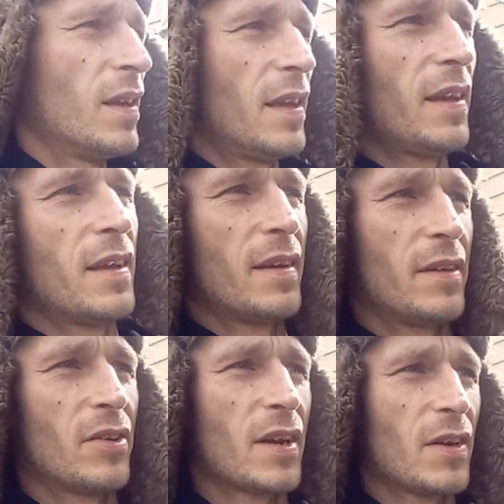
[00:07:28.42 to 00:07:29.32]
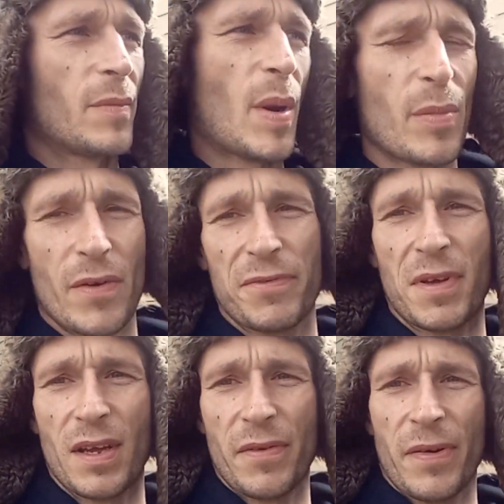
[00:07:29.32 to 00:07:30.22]
And you got to remember,
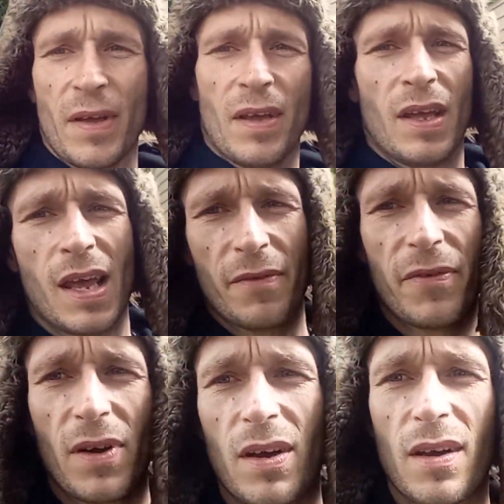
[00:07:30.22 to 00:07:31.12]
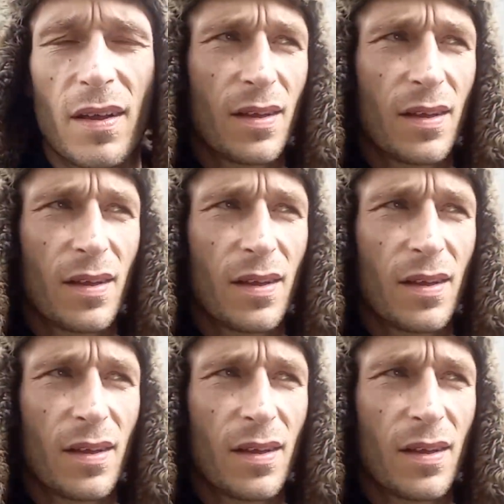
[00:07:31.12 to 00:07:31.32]
if a